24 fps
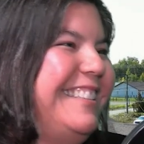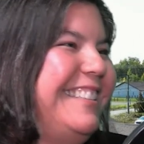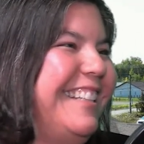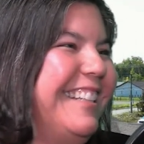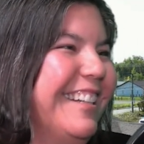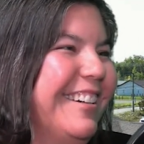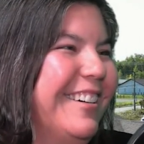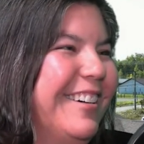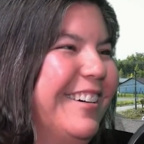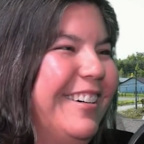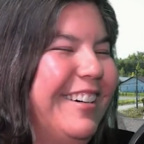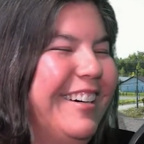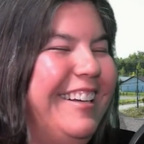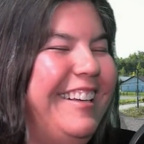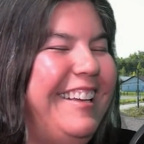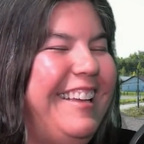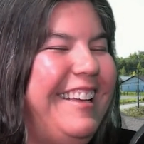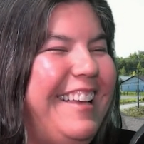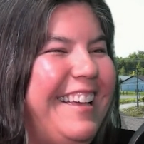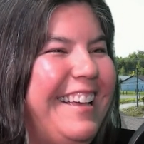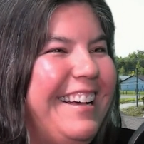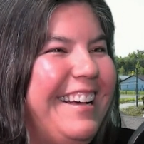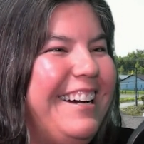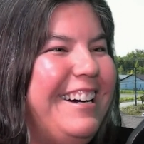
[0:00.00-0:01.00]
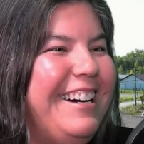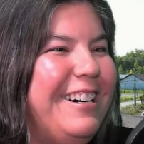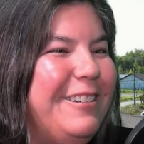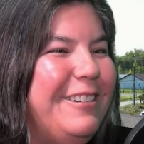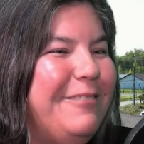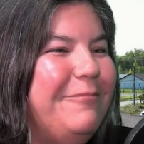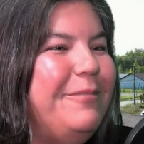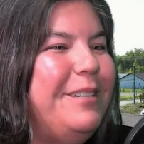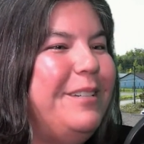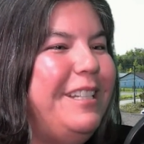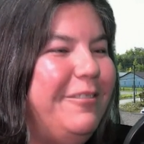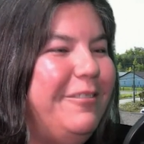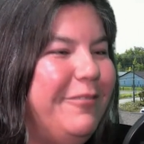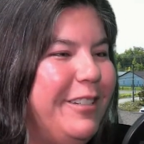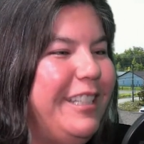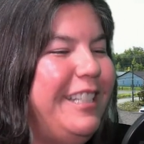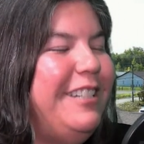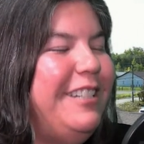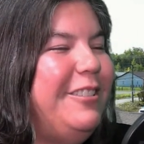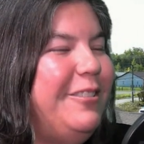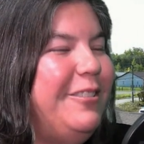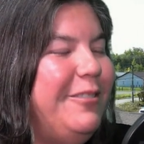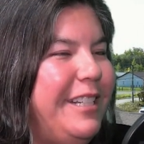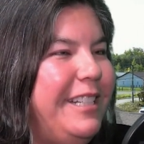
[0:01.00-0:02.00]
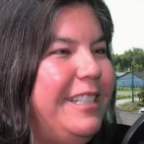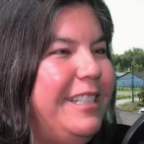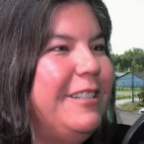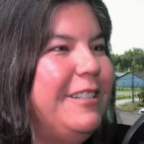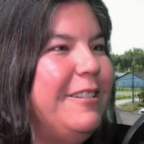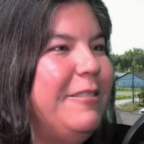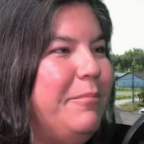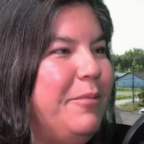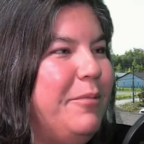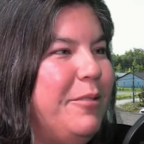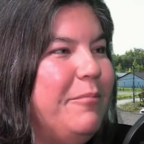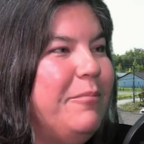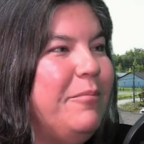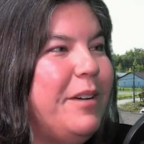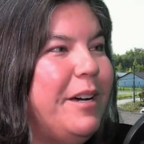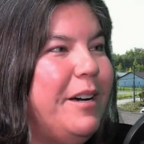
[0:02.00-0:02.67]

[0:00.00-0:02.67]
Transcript: So we really do need to put